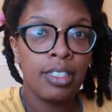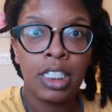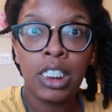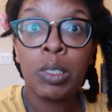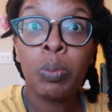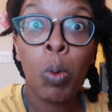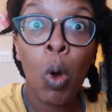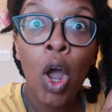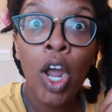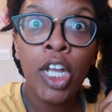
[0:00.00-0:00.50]

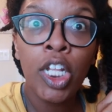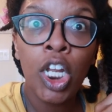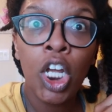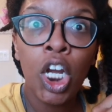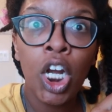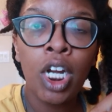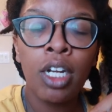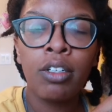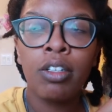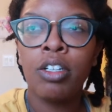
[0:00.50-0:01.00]

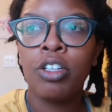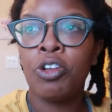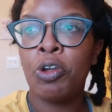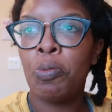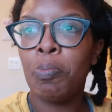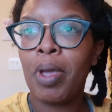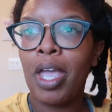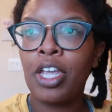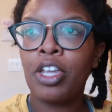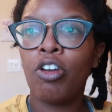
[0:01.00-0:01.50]
spoiler you
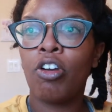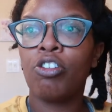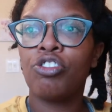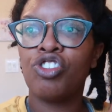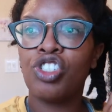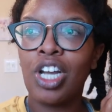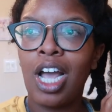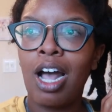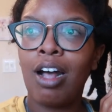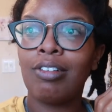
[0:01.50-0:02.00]
make your
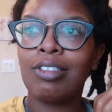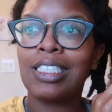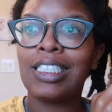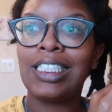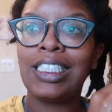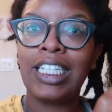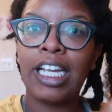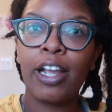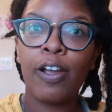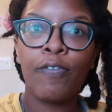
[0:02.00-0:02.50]
child
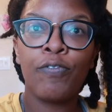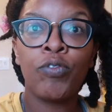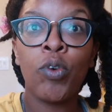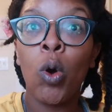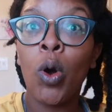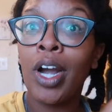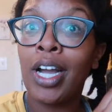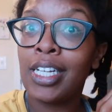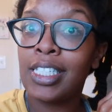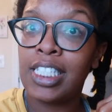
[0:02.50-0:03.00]
sick
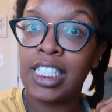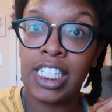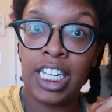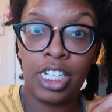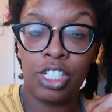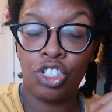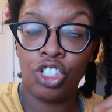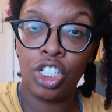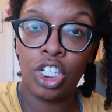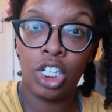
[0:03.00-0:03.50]
for
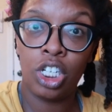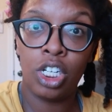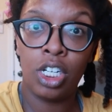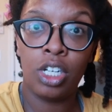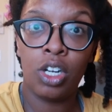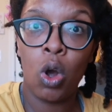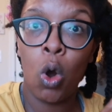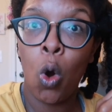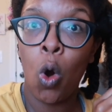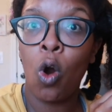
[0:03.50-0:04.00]

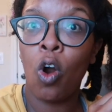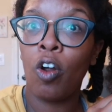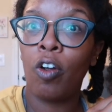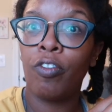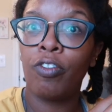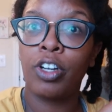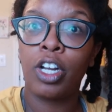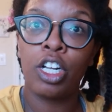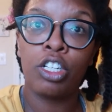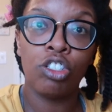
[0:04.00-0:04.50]
attention
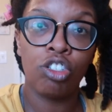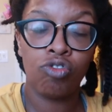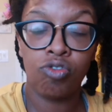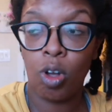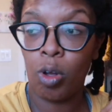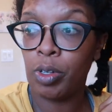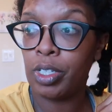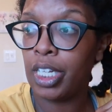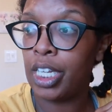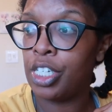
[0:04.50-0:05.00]
or
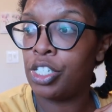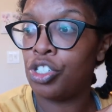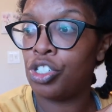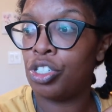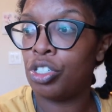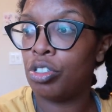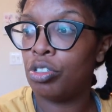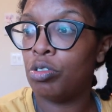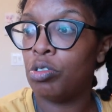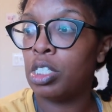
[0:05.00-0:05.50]
control
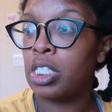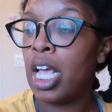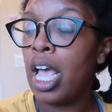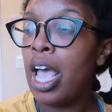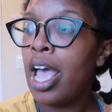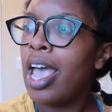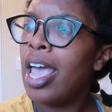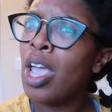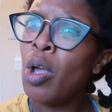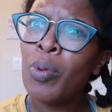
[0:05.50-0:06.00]
issues
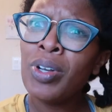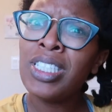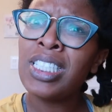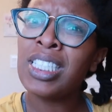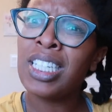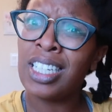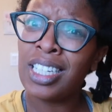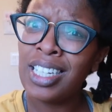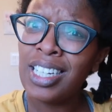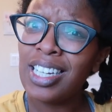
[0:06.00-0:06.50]
it was
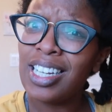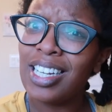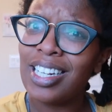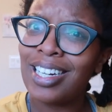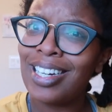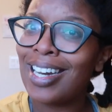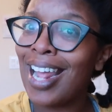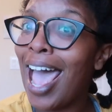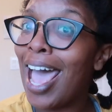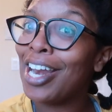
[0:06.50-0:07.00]
good
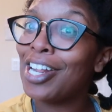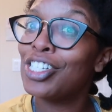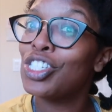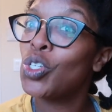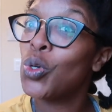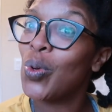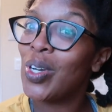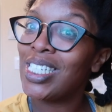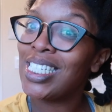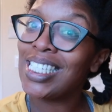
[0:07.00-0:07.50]
it had a
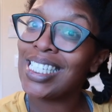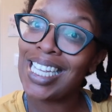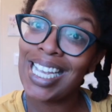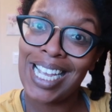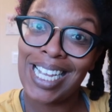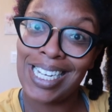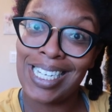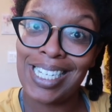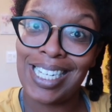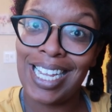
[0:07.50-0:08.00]
twist
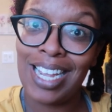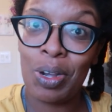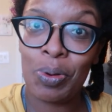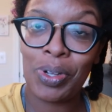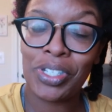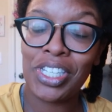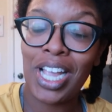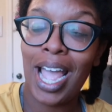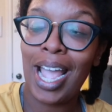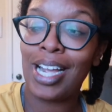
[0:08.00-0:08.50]
ending
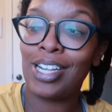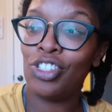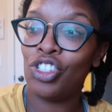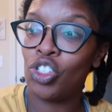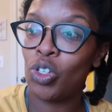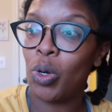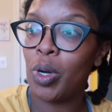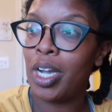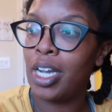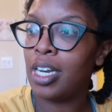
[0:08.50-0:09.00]
which i
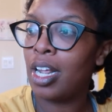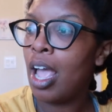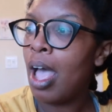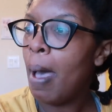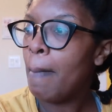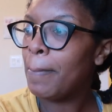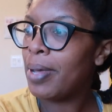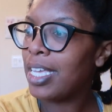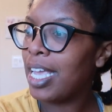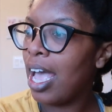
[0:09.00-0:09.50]
enjoyed
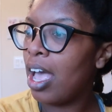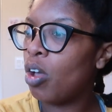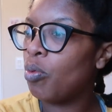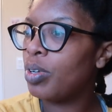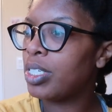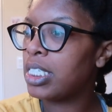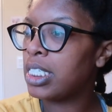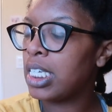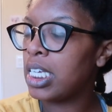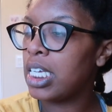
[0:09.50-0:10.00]
but yeah it
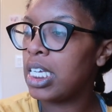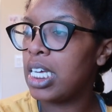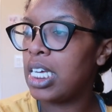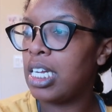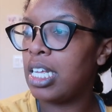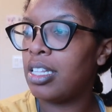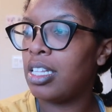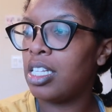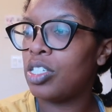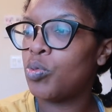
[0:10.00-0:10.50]
was good
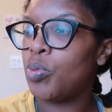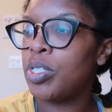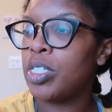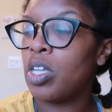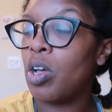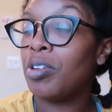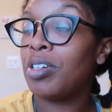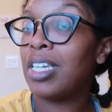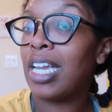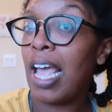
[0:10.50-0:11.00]
and this was
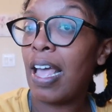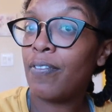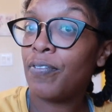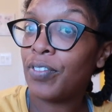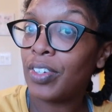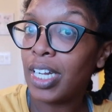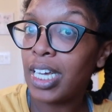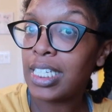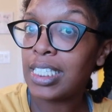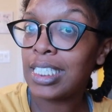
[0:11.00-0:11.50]
on
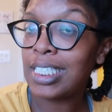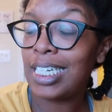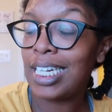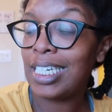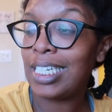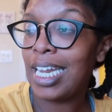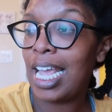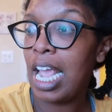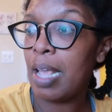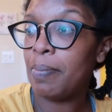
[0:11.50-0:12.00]
netflix and the
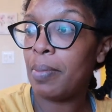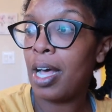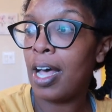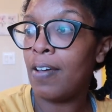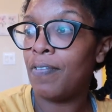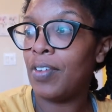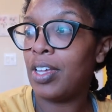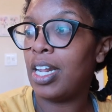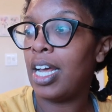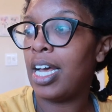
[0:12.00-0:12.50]
name
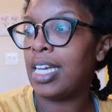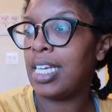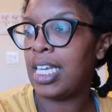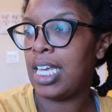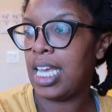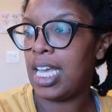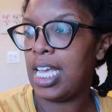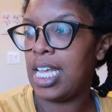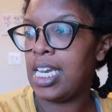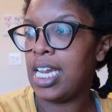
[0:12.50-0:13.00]
of it
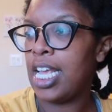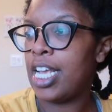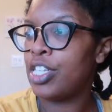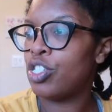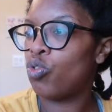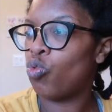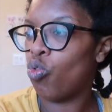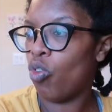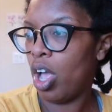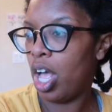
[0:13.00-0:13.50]
again
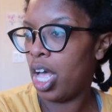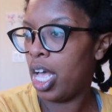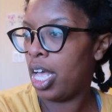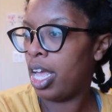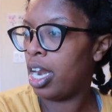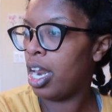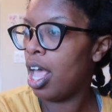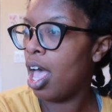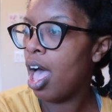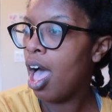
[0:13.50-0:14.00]
is
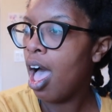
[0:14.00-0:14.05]
run